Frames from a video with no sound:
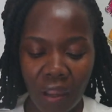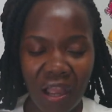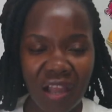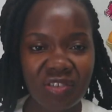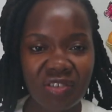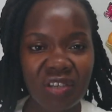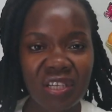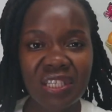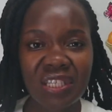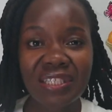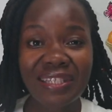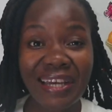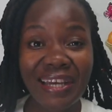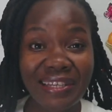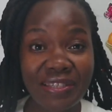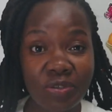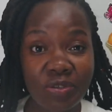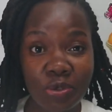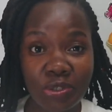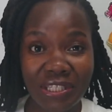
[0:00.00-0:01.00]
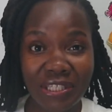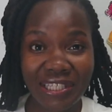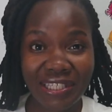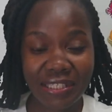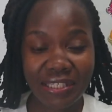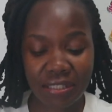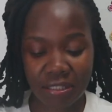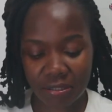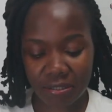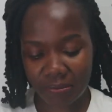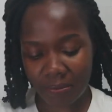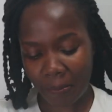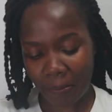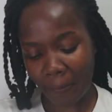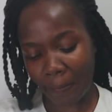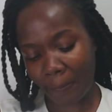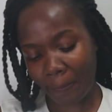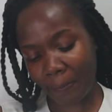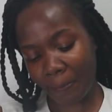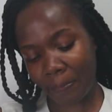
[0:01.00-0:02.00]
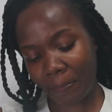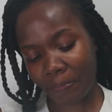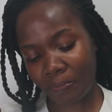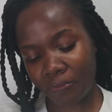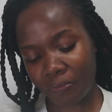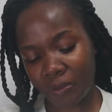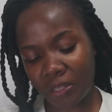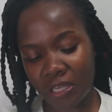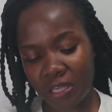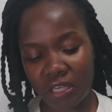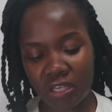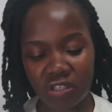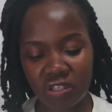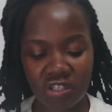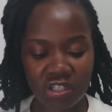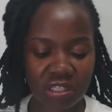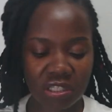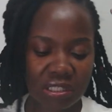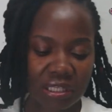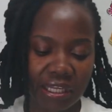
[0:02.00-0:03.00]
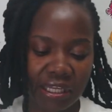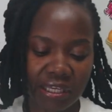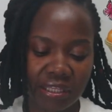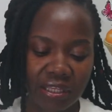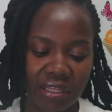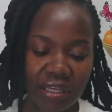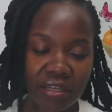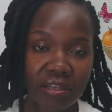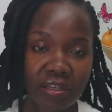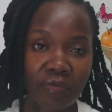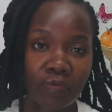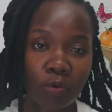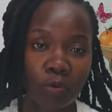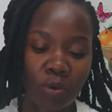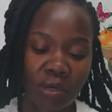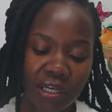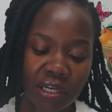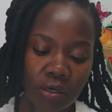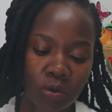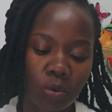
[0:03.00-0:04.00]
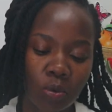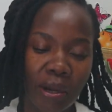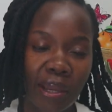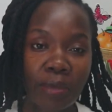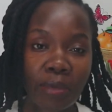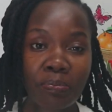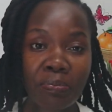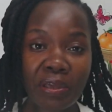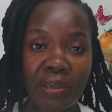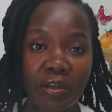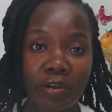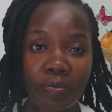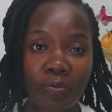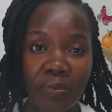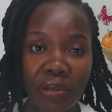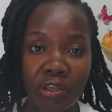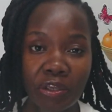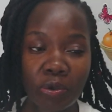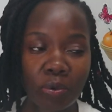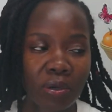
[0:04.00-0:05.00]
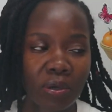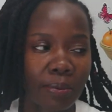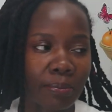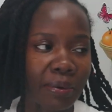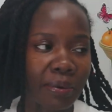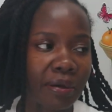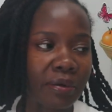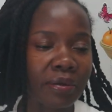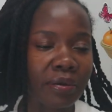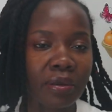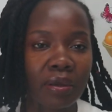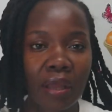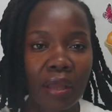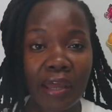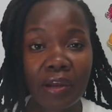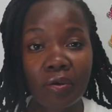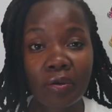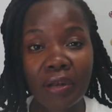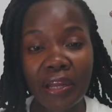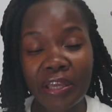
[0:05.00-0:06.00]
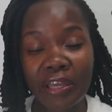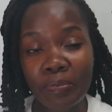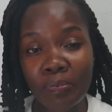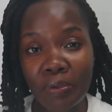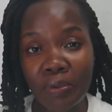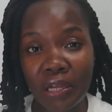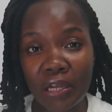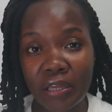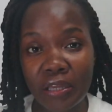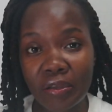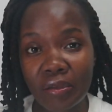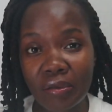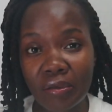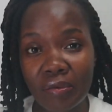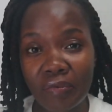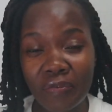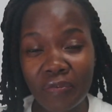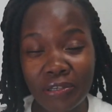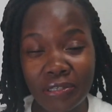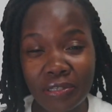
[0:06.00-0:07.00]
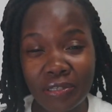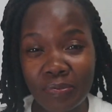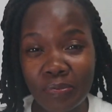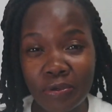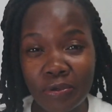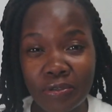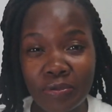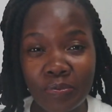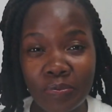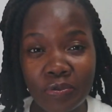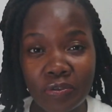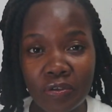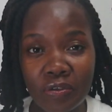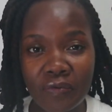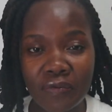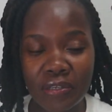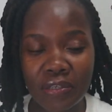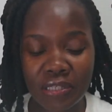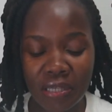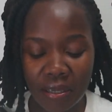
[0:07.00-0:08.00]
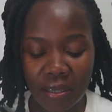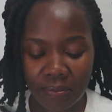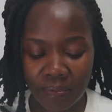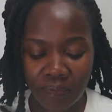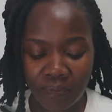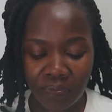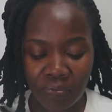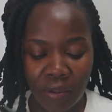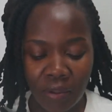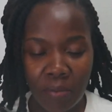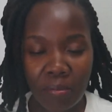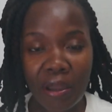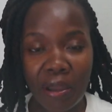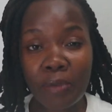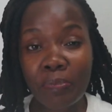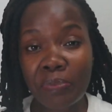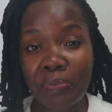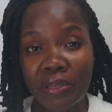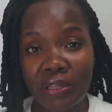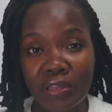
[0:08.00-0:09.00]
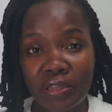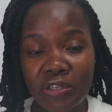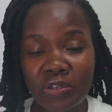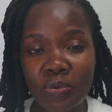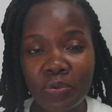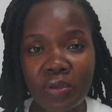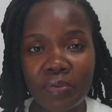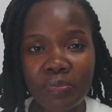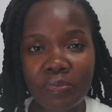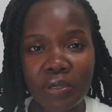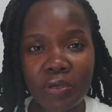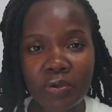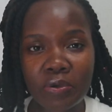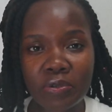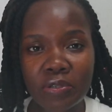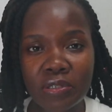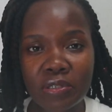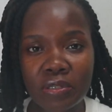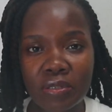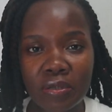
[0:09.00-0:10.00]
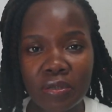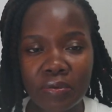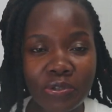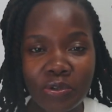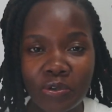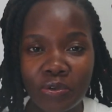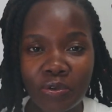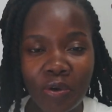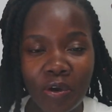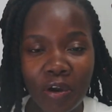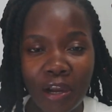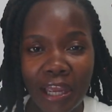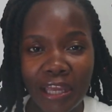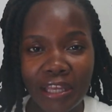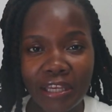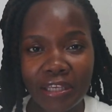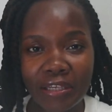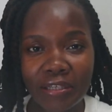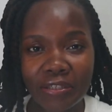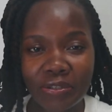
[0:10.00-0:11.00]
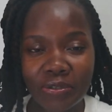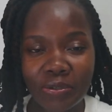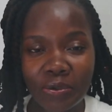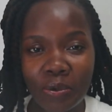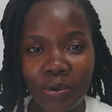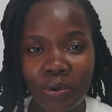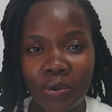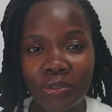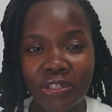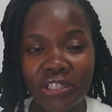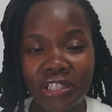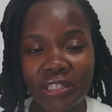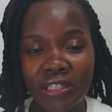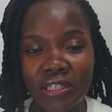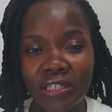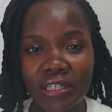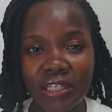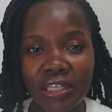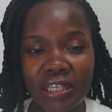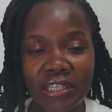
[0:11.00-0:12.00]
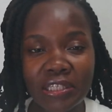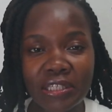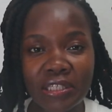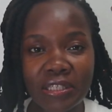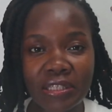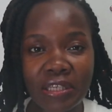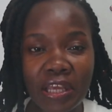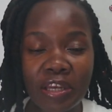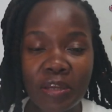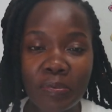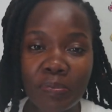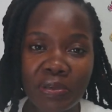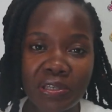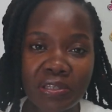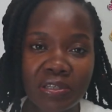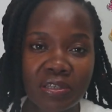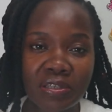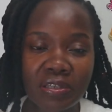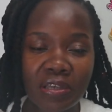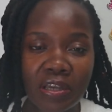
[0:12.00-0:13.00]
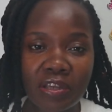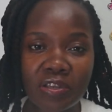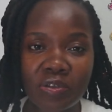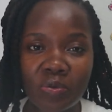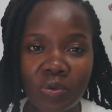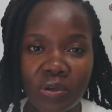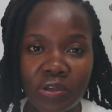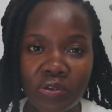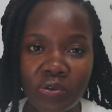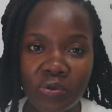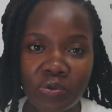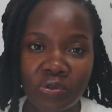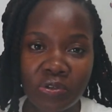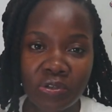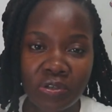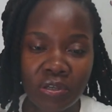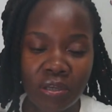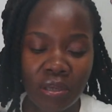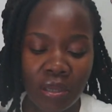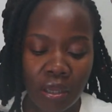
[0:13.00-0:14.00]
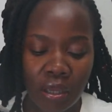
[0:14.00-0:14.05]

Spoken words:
Actually, it has no taste. It's just like that. If you wondered why I peeled my cucumber, I don't like peeling vegetables most of the time, but I peeled this one because it was not organic, so just in case any pesticides were used,